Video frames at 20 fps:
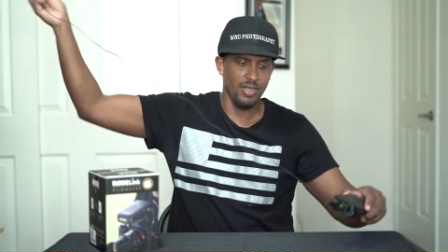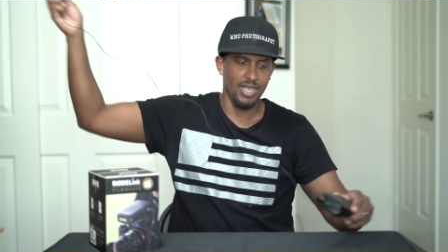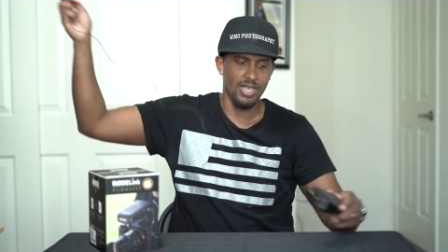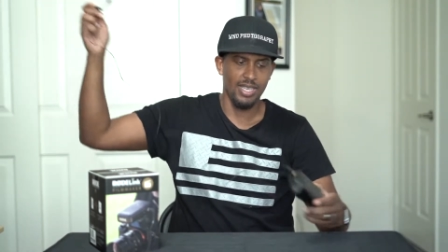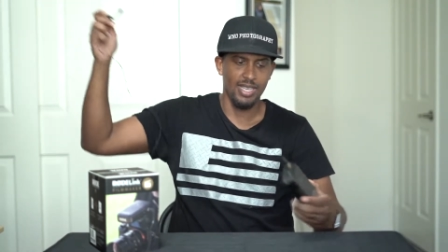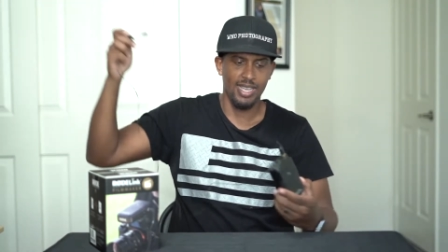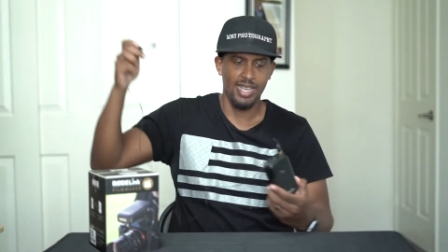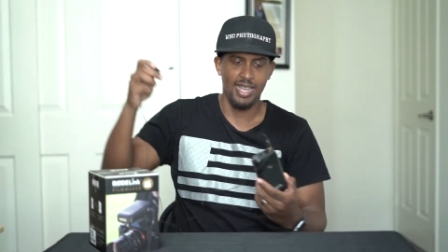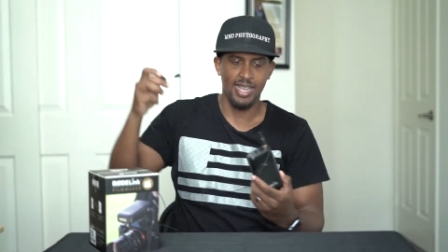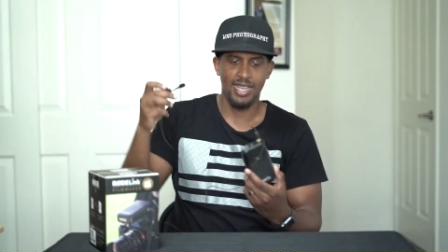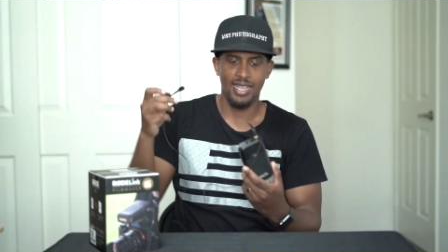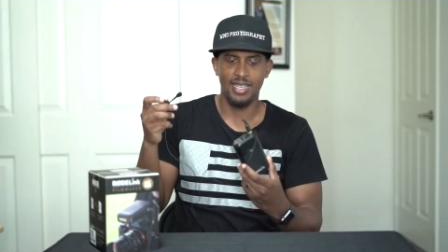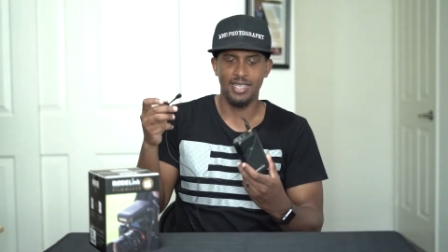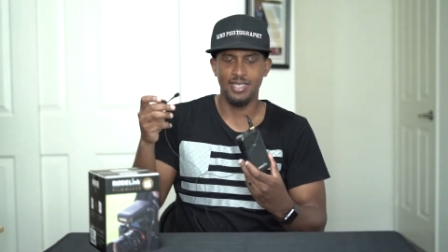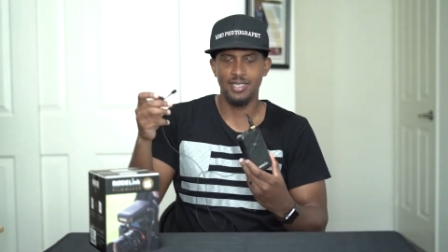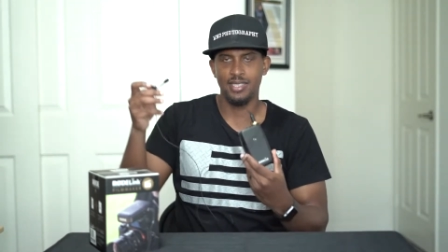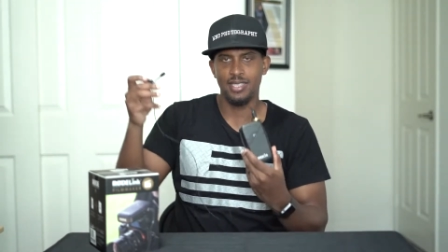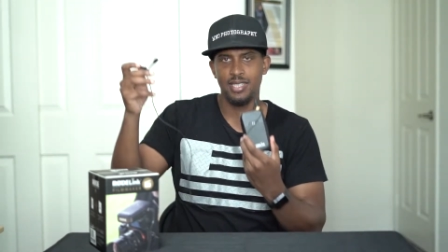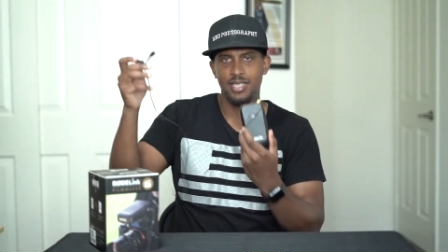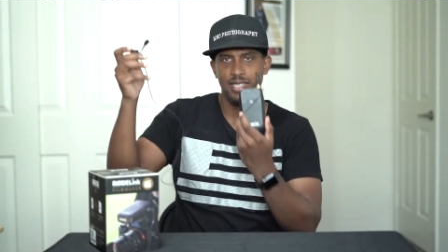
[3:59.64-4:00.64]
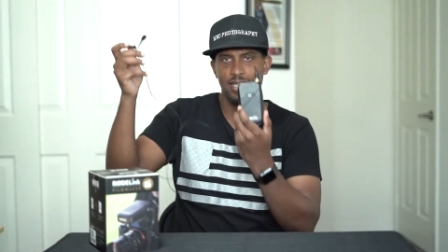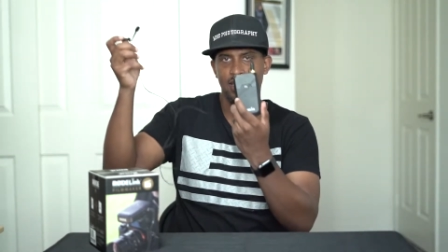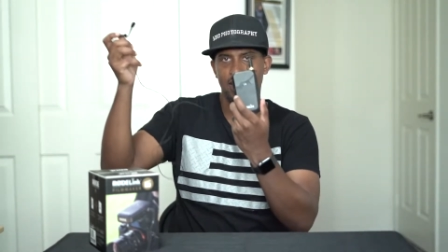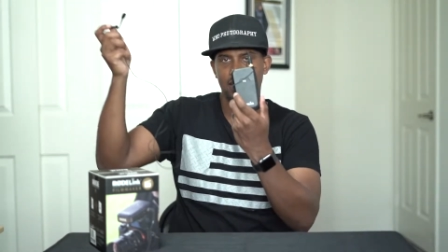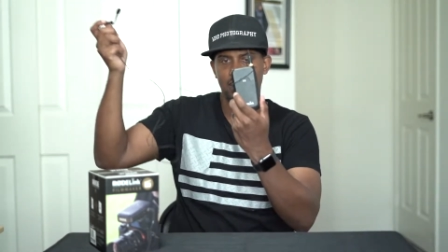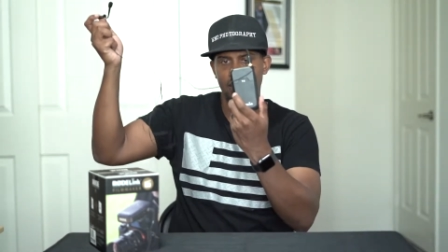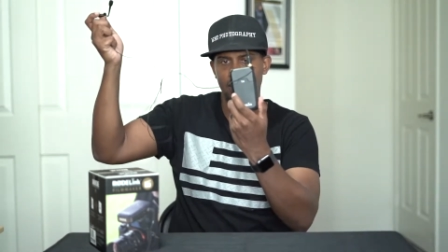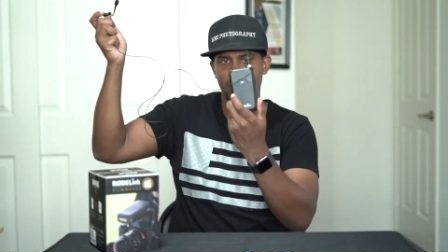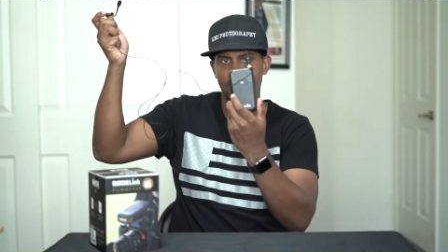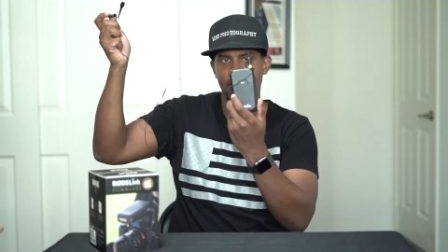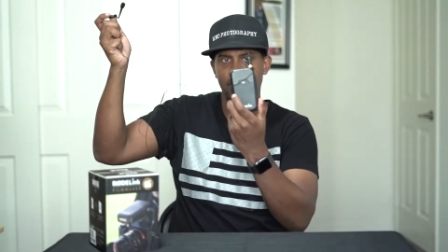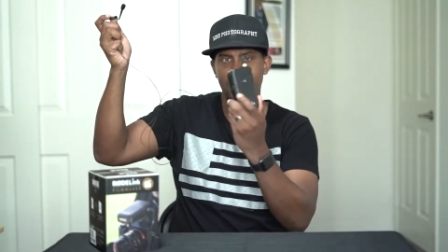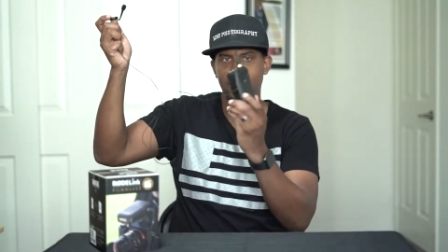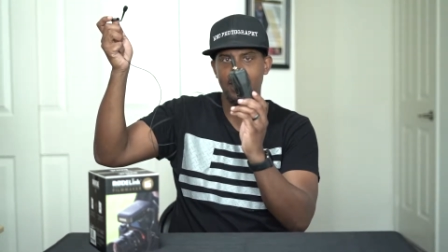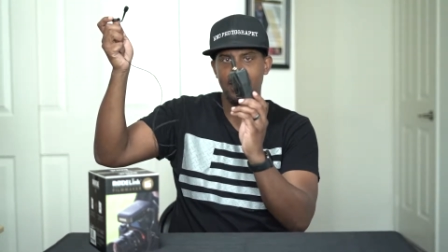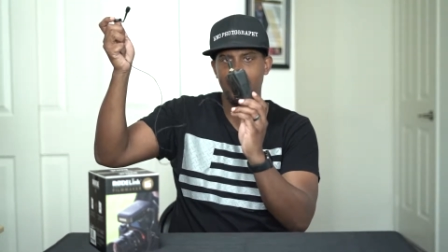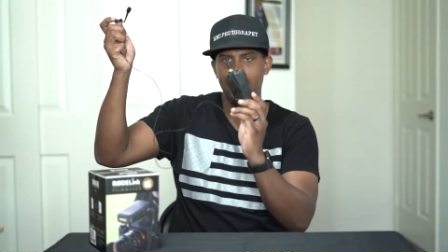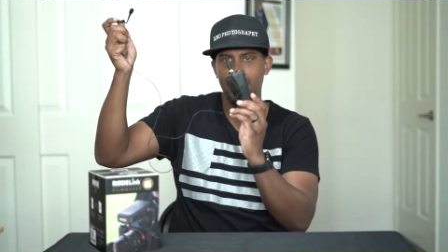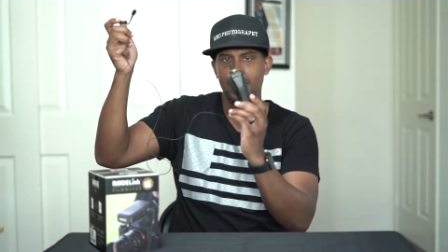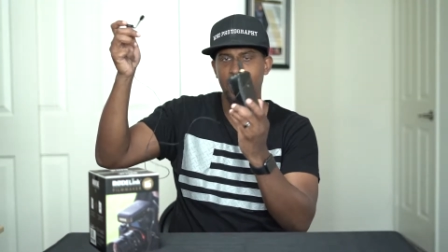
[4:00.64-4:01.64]
it has
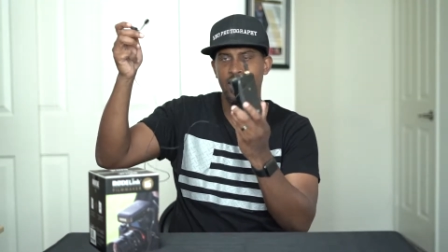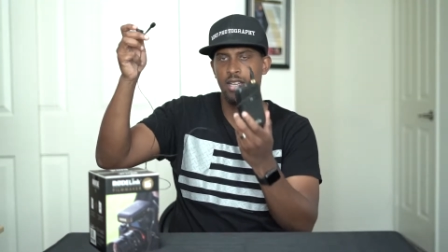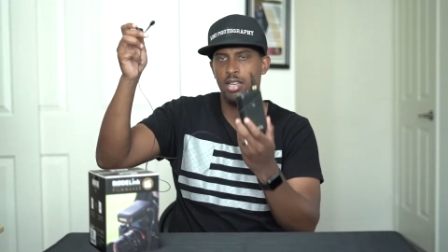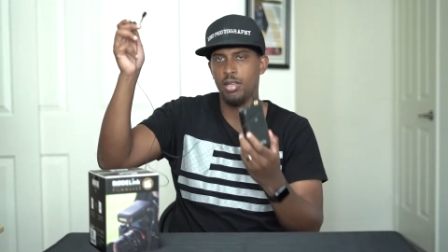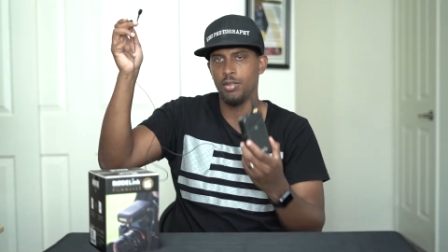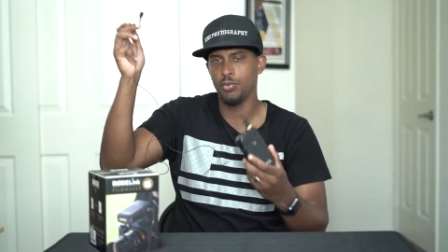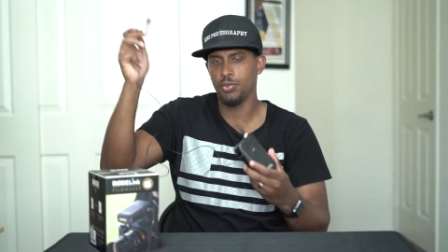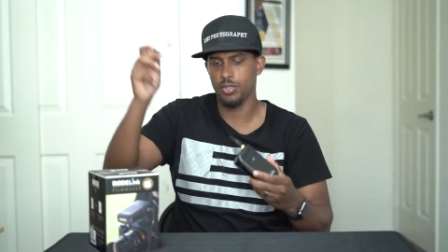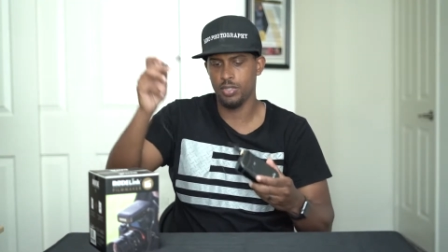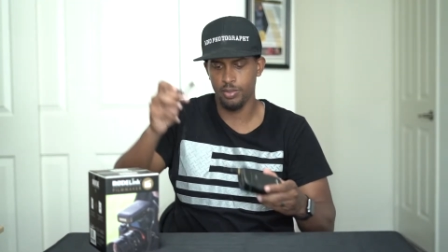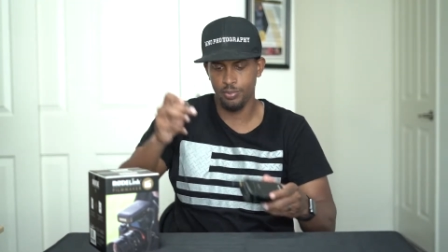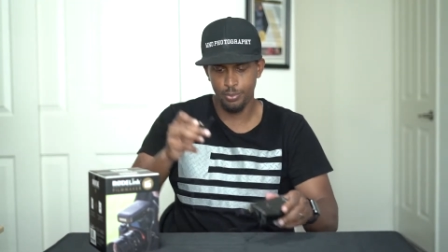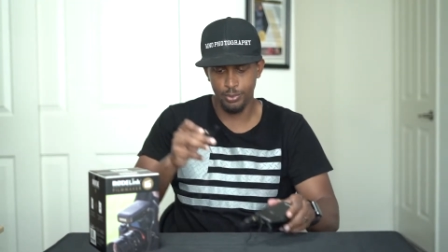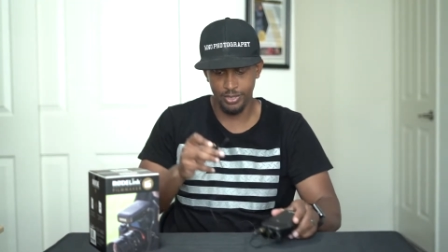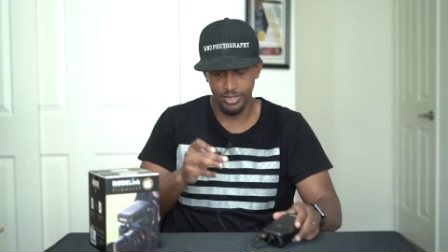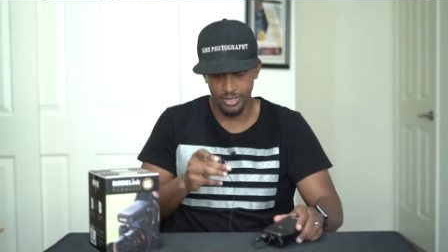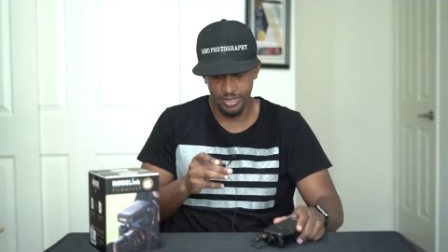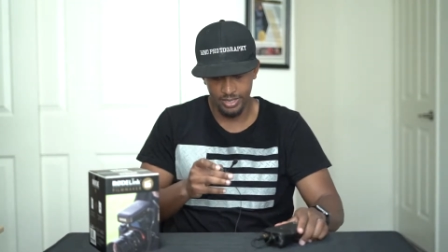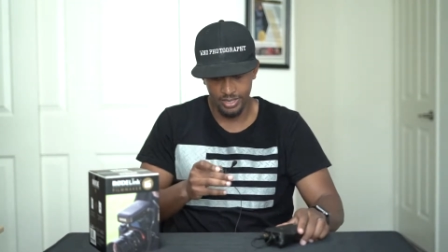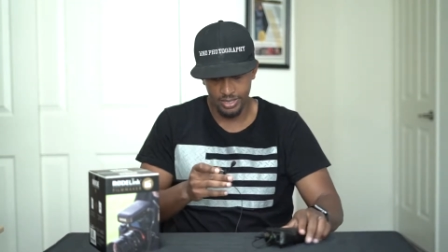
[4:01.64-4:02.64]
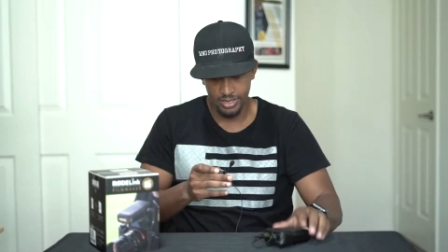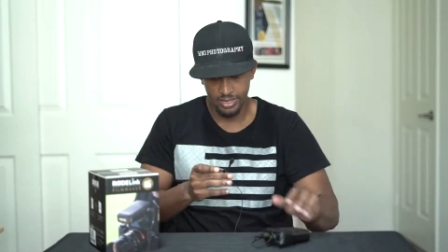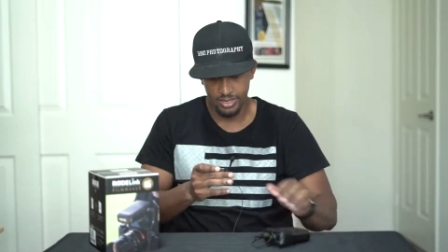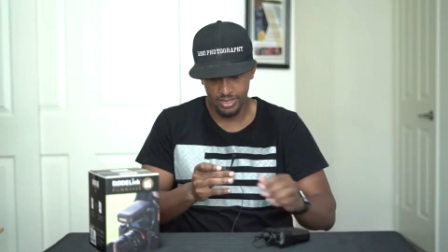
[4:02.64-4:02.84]
this. It comes with a pretty